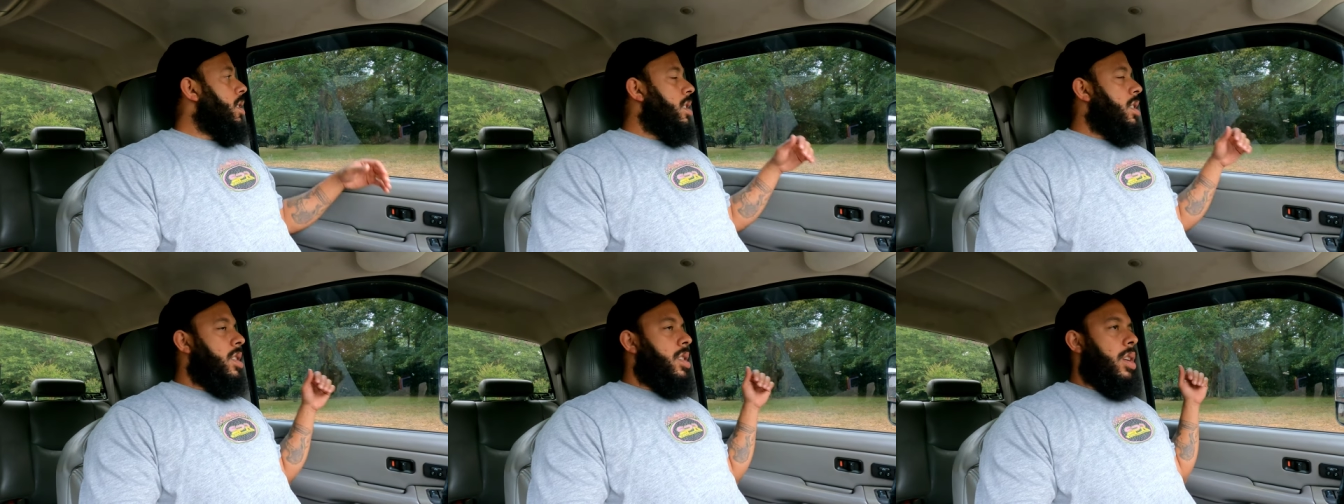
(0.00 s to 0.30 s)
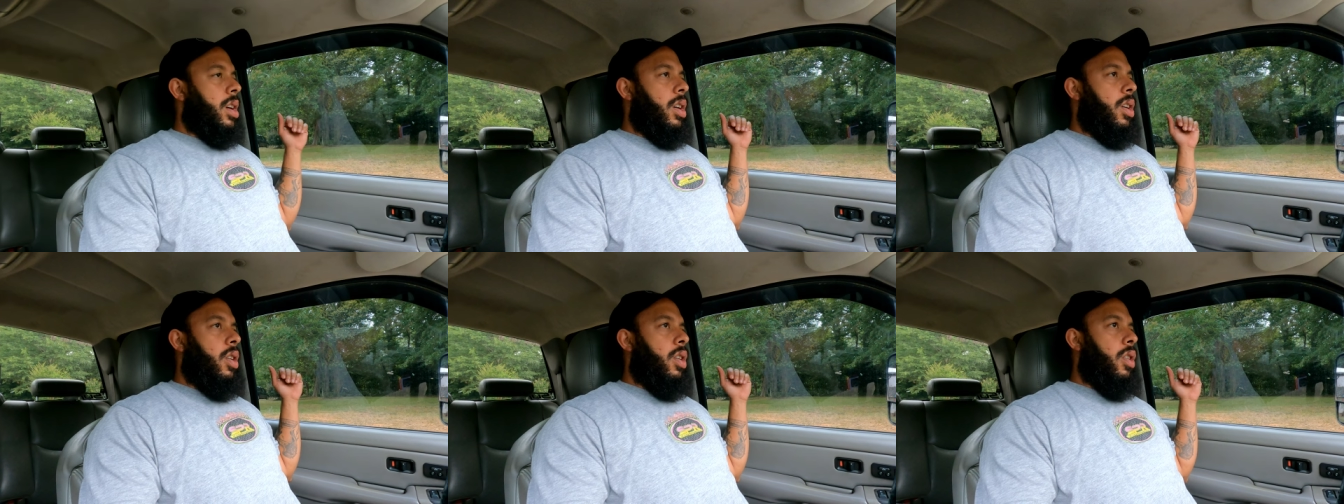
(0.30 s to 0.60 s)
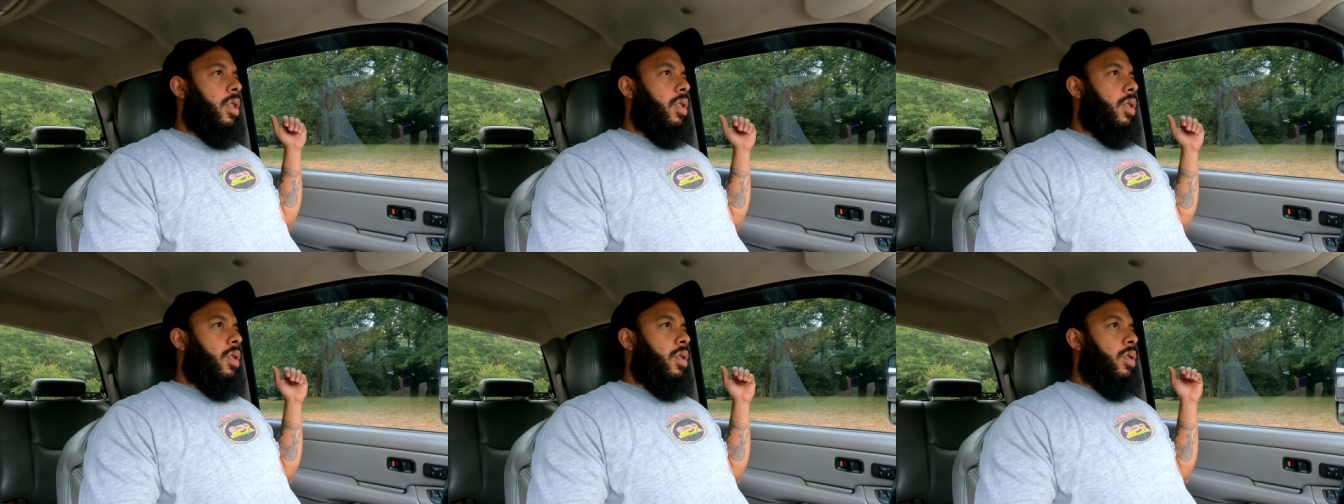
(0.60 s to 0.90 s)

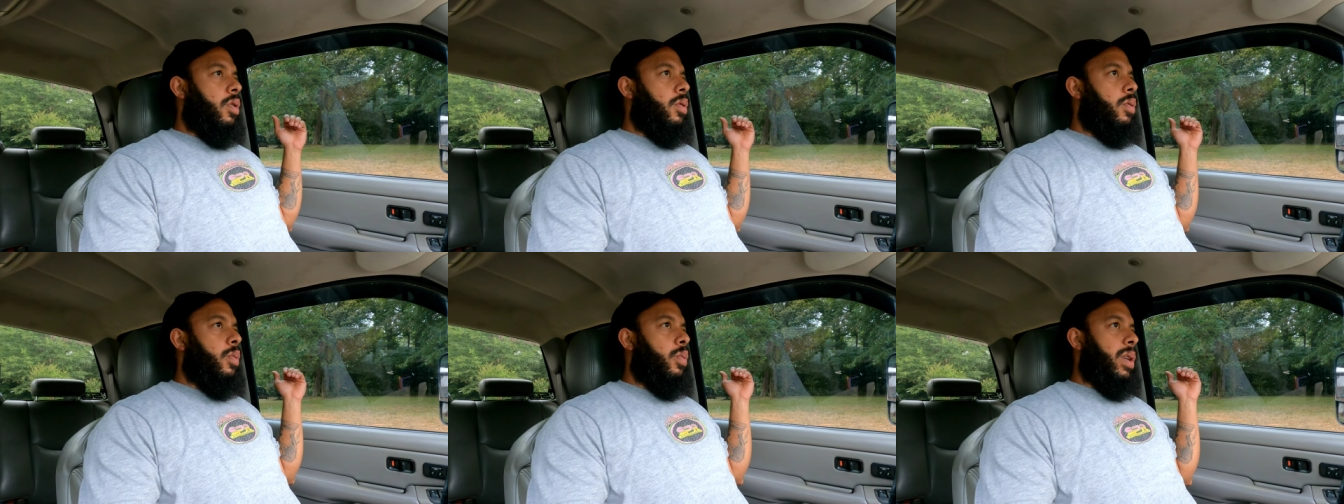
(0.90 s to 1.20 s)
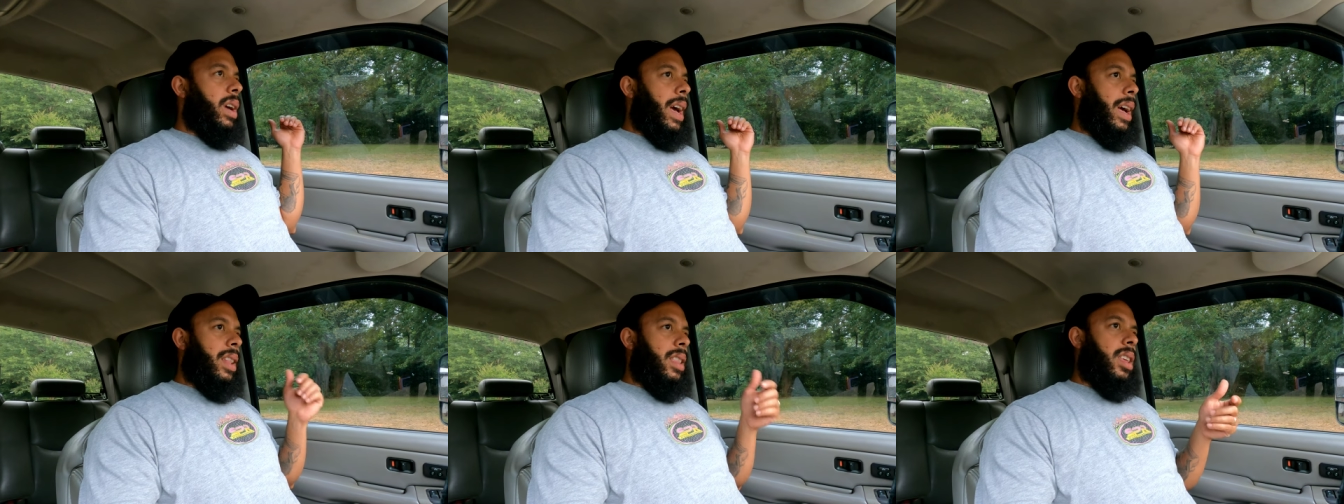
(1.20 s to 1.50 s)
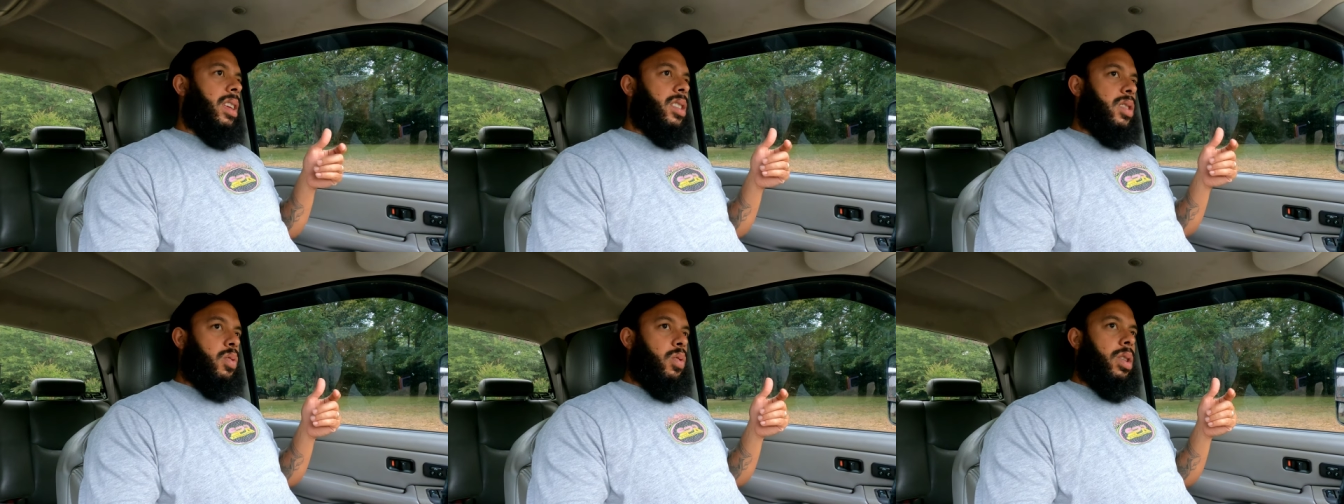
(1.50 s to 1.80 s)
So we
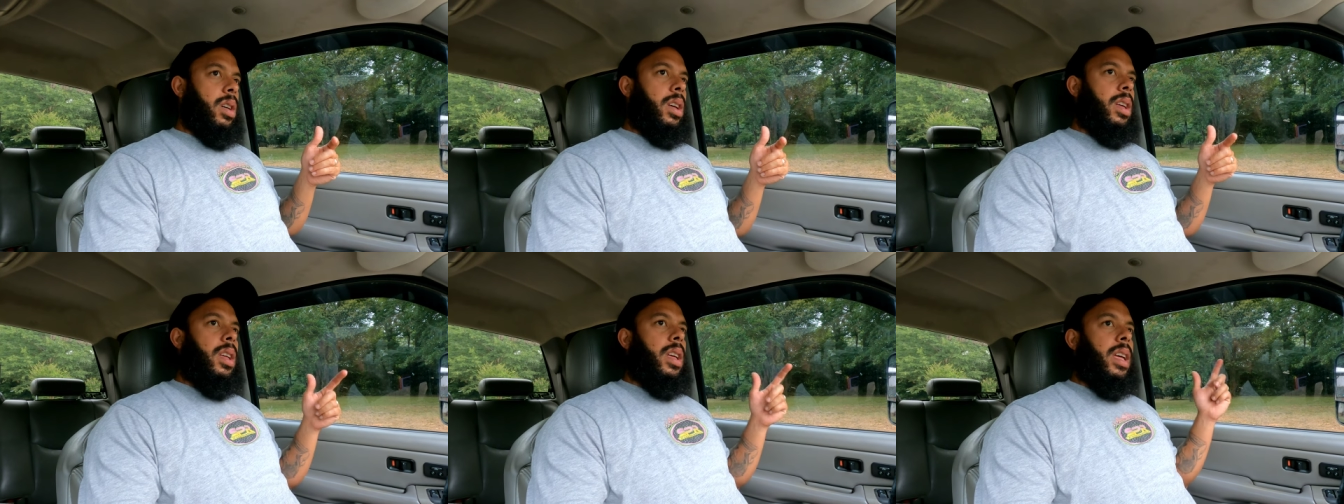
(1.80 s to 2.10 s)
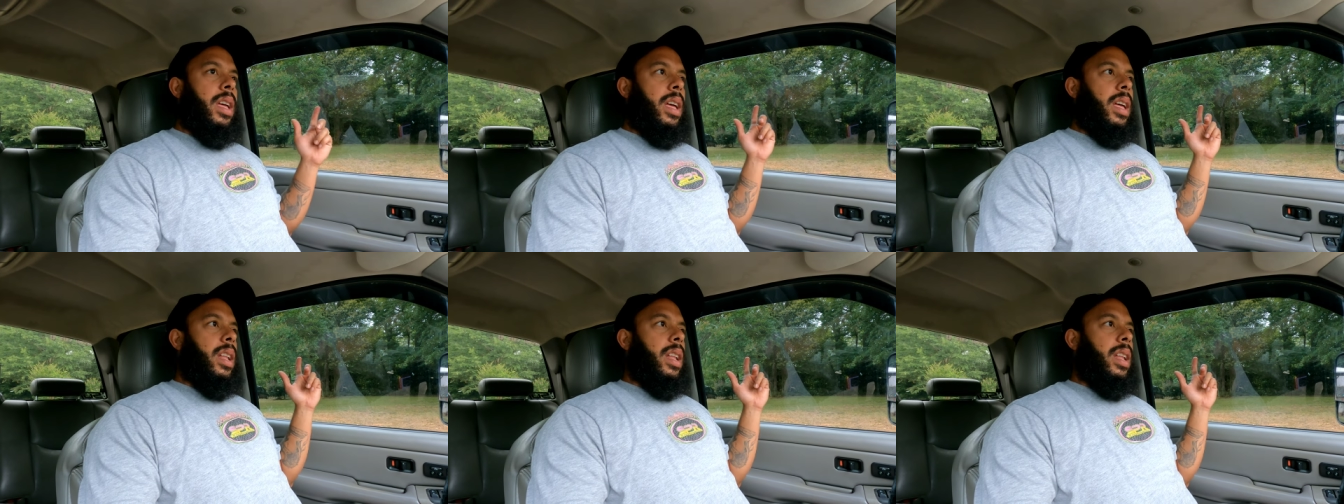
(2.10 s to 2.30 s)
got this one,